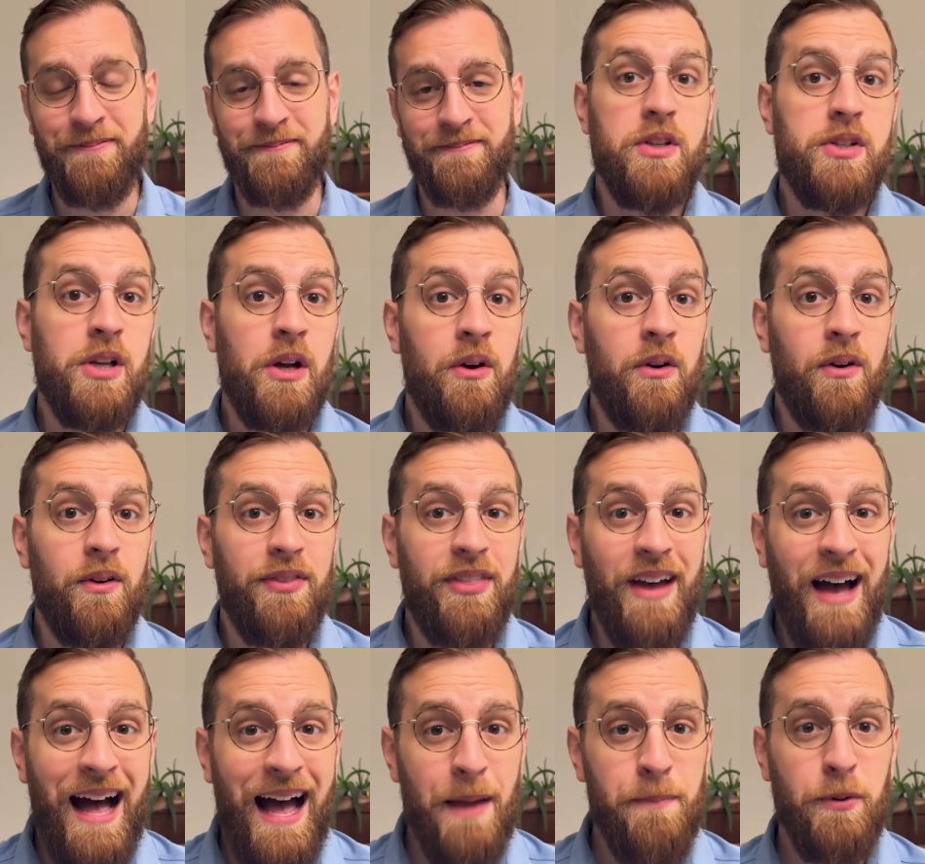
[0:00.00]
So the
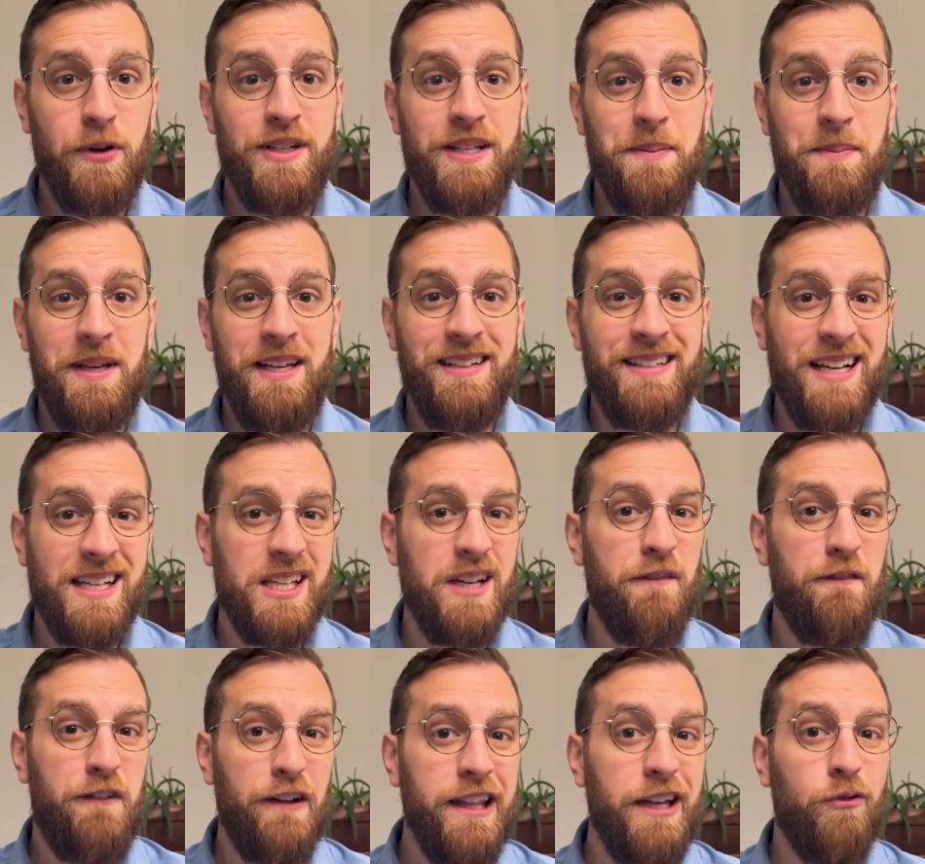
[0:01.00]
HyperDB
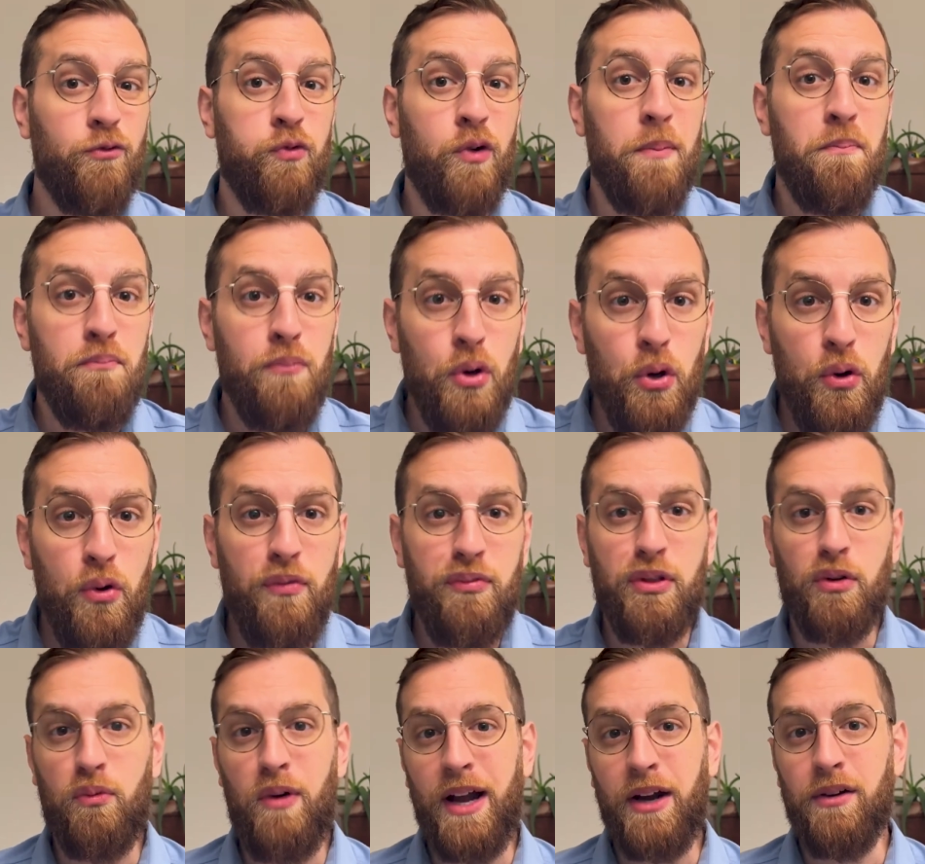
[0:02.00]
doesn't fully remove
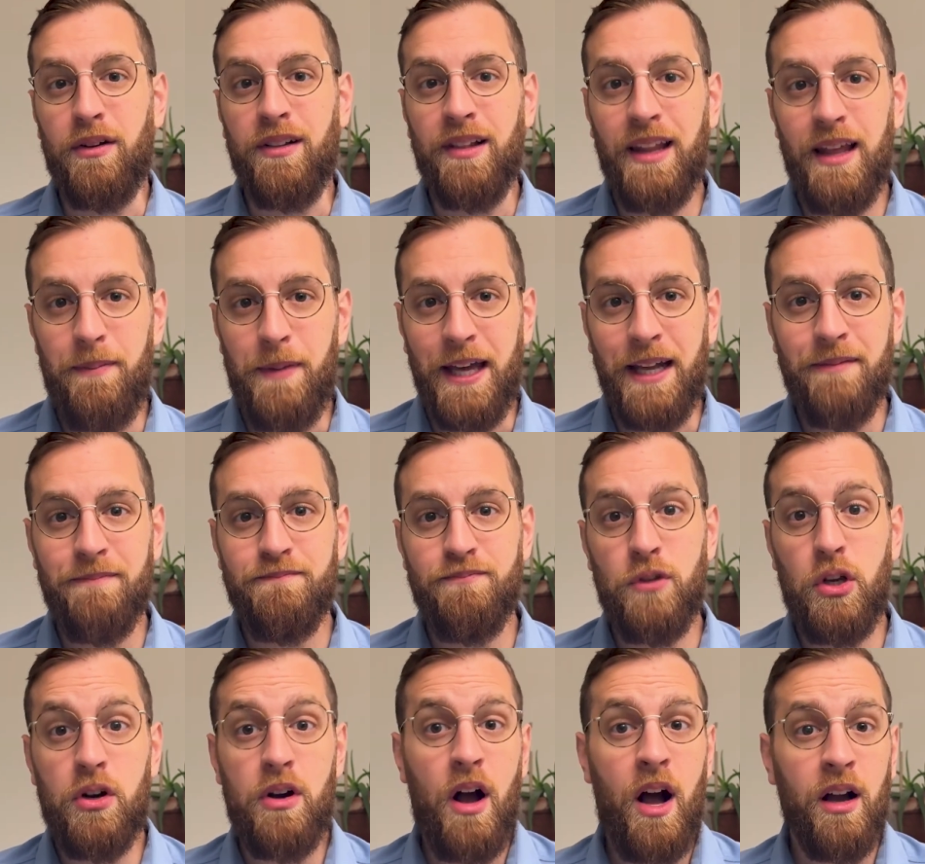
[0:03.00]
the record limit.
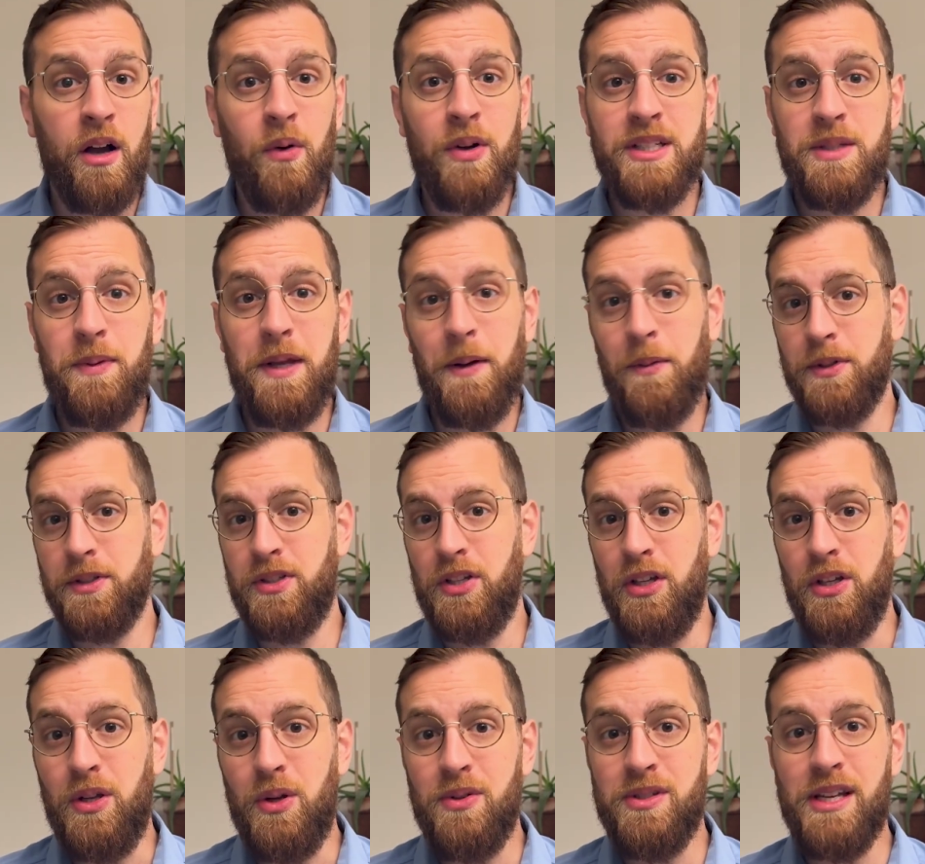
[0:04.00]
You're not going to be able to
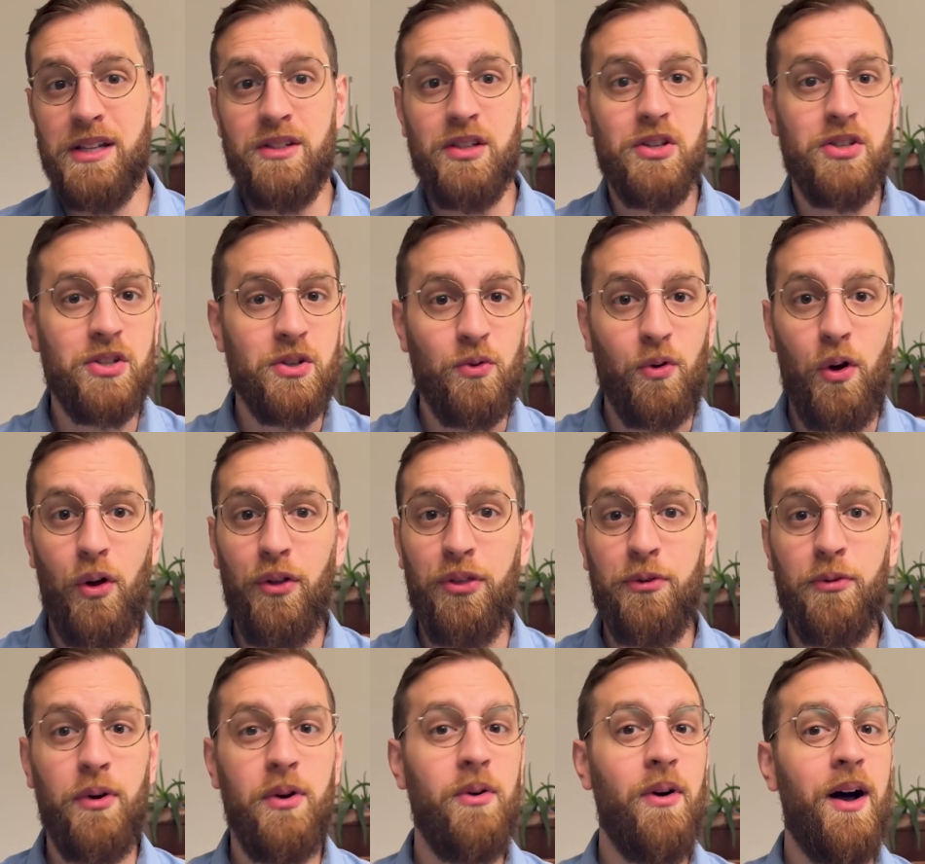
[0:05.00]
use it to scroll
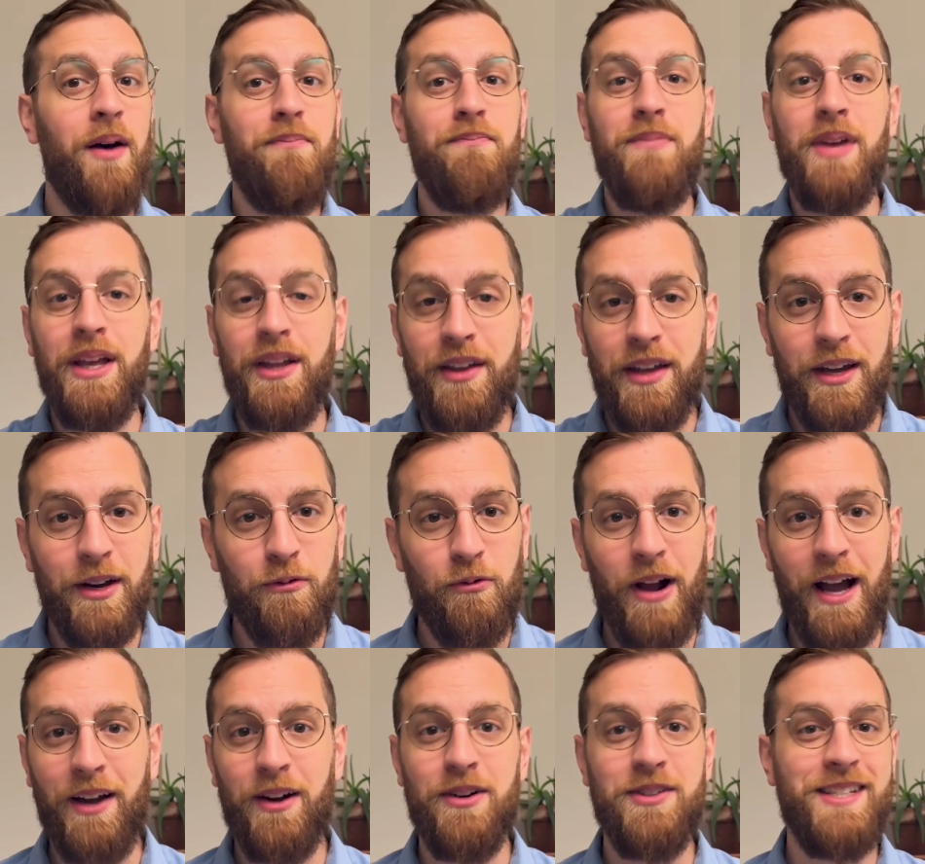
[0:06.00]
through a million
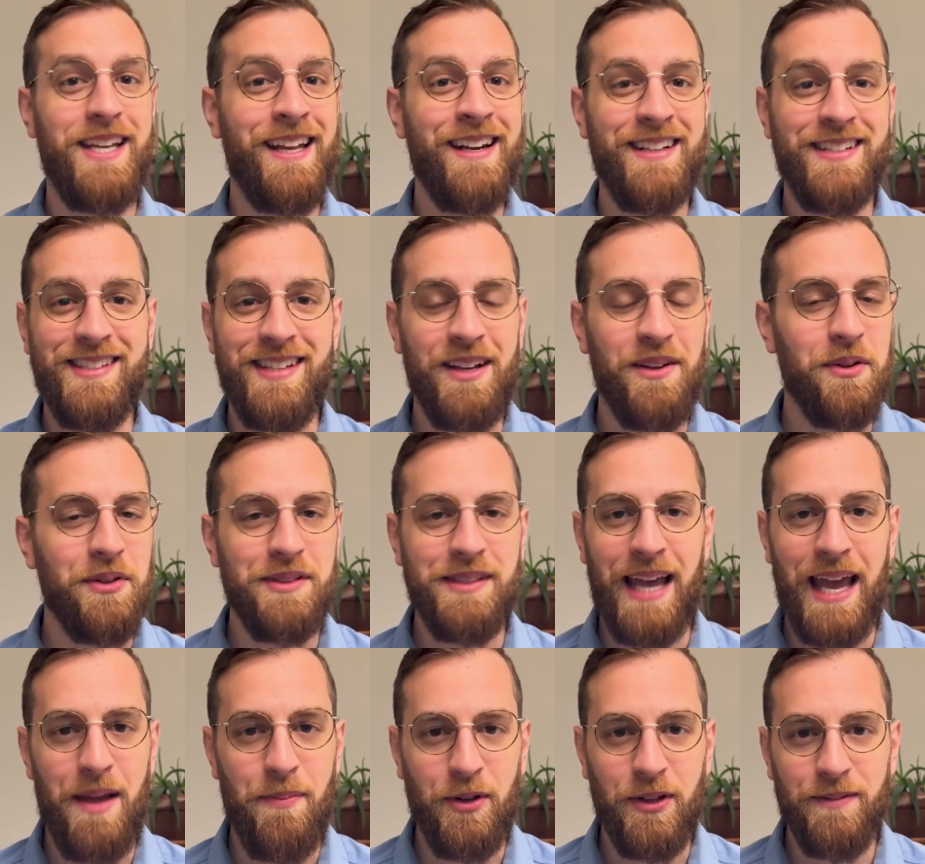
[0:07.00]
records in a single
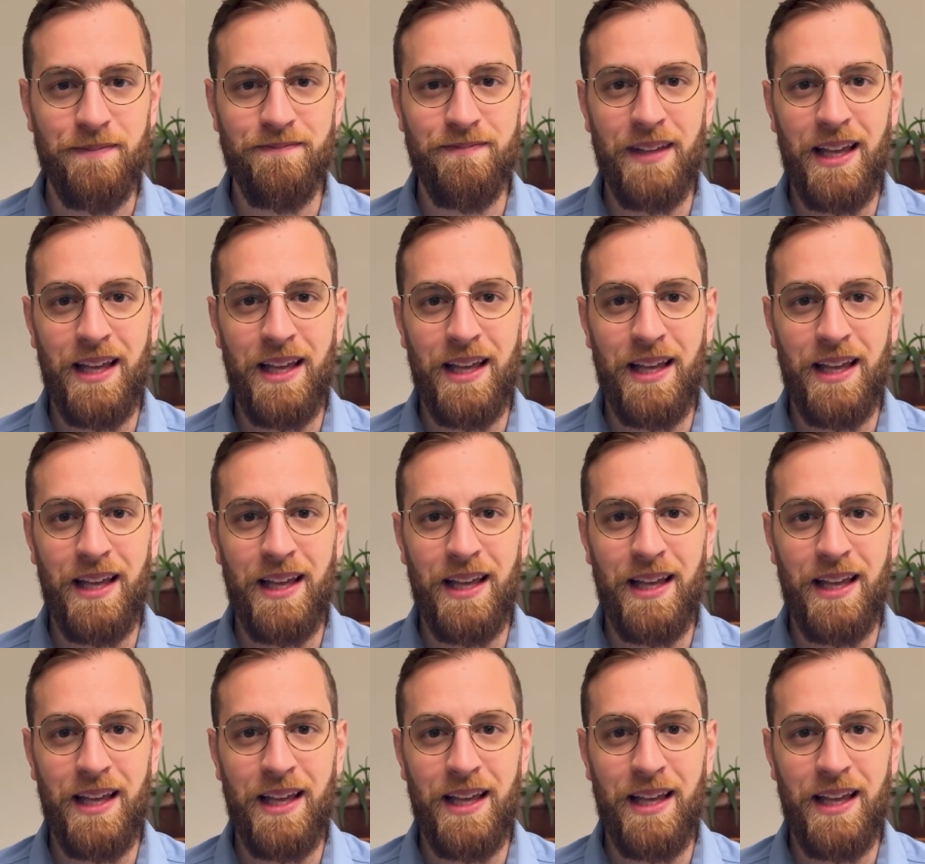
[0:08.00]
table.